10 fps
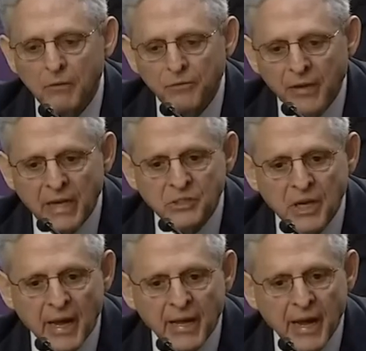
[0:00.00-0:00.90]
The
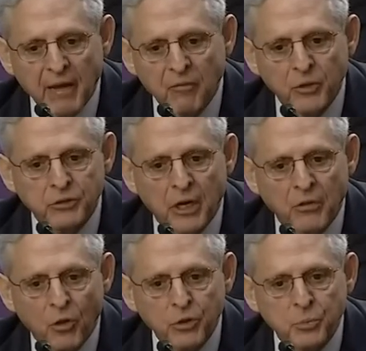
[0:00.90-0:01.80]
facts I have, which
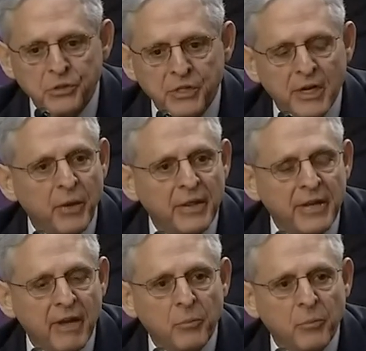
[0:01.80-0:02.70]
are those presented by
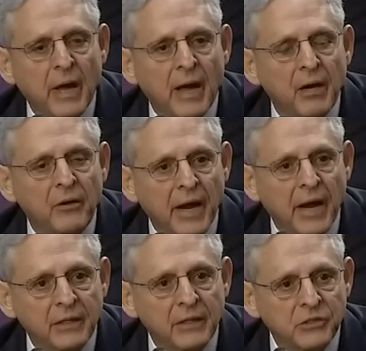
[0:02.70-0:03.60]
the FBI, are
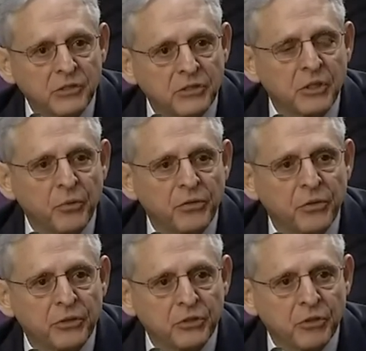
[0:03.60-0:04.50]
not consistent with
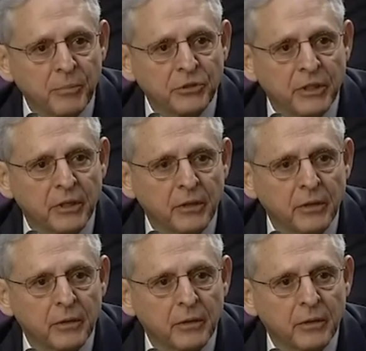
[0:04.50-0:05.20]
your description.